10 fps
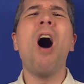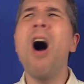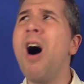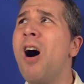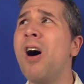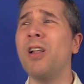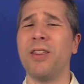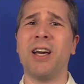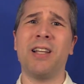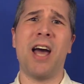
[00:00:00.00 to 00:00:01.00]

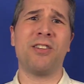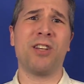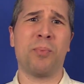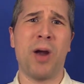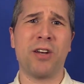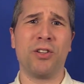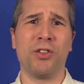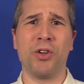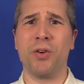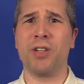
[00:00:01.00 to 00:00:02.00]
all the classic practical
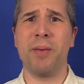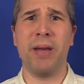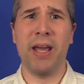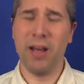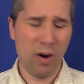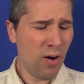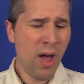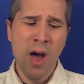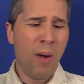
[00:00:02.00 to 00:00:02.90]
jokes on me, you know,